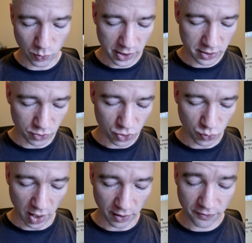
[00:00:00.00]
Will you
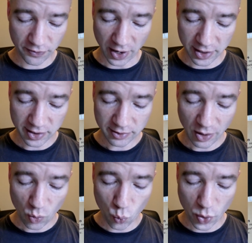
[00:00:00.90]
try fire,
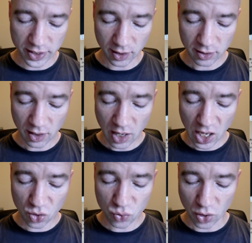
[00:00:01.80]
wither,
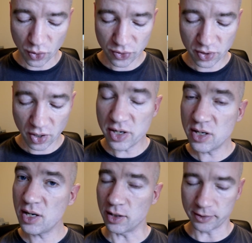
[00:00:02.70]
growth, or
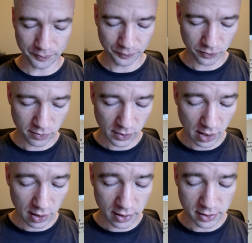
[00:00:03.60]
none?
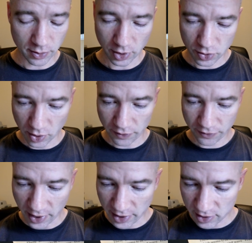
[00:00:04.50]
So I'm going to try
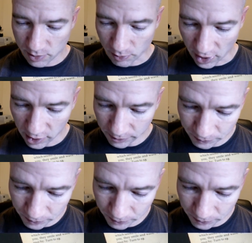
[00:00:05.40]
fire spell.